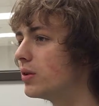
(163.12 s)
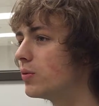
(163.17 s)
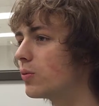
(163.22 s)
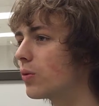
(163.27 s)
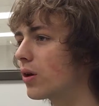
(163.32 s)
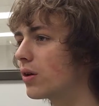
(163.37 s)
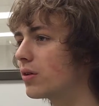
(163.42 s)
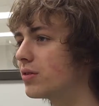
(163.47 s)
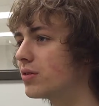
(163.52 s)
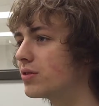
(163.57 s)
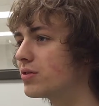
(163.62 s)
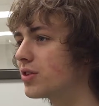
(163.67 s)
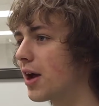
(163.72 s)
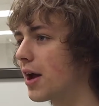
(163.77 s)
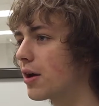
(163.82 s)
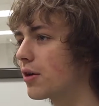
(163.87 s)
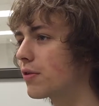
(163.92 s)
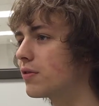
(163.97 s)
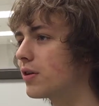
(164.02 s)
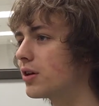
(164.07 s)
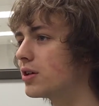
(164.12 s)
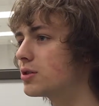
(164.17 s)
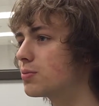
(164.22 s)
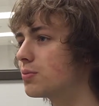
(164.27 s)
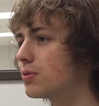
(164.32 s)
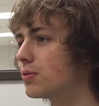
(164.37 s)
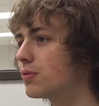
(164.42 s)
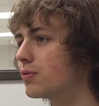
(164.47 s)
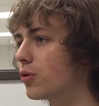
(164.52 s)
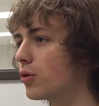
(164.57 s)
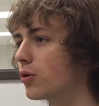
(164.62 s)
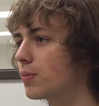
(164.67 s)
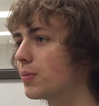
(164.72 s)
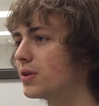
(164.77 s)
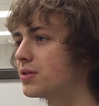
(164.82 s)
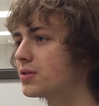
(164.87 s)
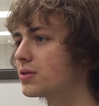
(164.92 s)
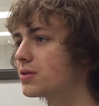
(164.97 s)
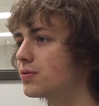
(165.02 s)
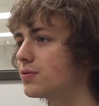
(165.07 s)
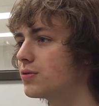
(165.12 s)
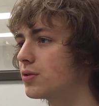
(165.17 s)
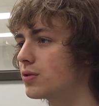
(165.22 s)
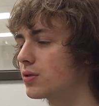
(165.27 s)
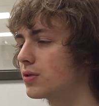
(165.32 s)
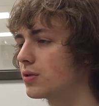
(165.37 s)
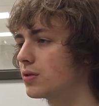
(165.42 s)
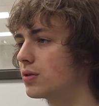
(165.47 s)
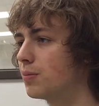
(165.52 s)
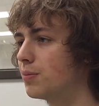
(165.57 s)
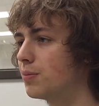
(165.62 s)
didn't want to sacrifice performance for